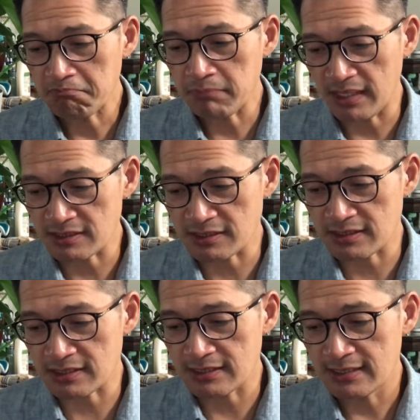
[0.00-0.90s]

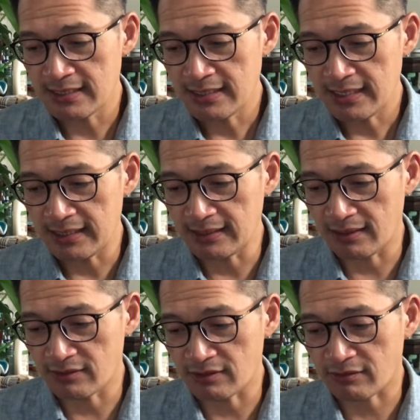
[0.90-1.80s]
pests, and
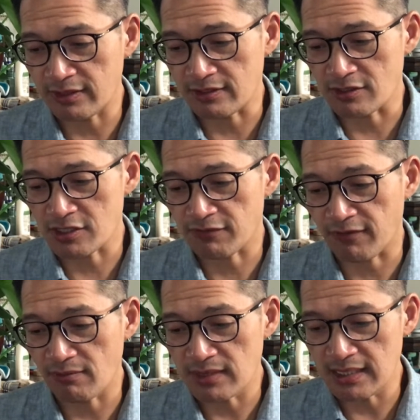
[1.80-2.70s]
other critters
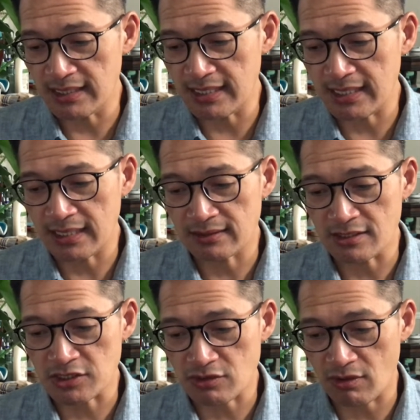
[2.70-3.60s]
from eating and
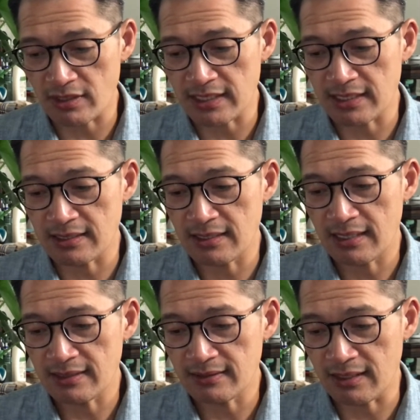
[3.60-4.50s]
destroying
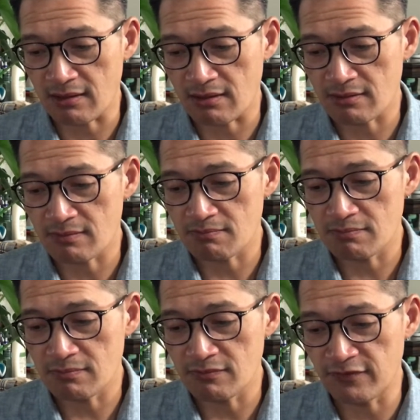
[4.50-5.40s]
their
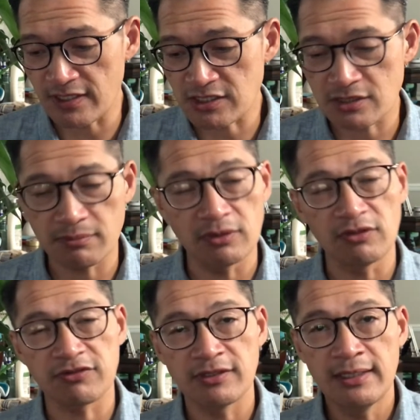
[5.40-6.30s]

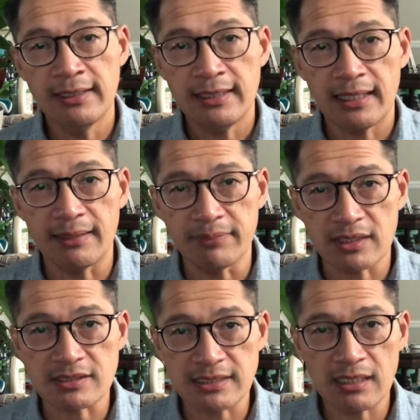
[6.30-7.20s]
vegetables
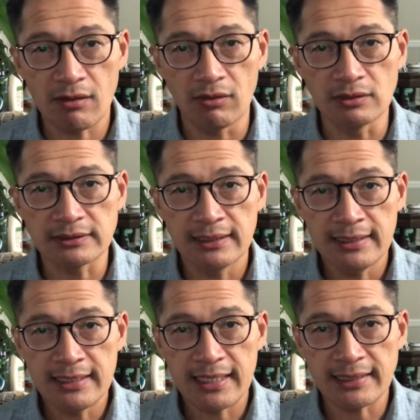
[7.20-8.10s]
because they hold
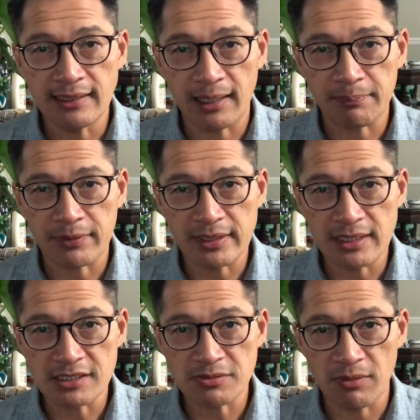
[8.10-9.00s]
and operate
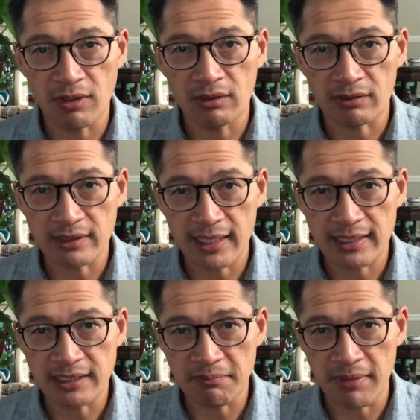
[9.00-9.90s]
a small
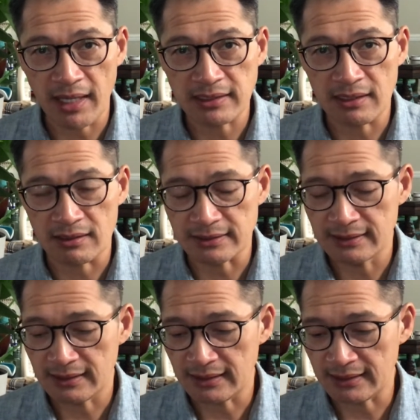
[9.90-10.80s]
organic backyard
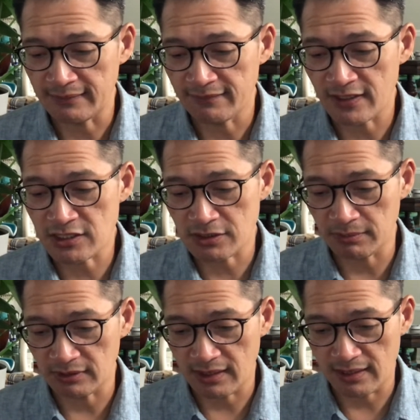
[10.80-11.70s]

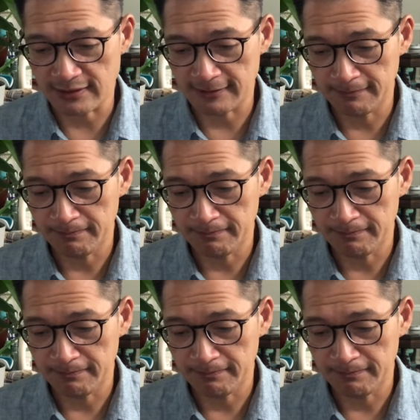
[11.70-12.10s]
vegetable garden.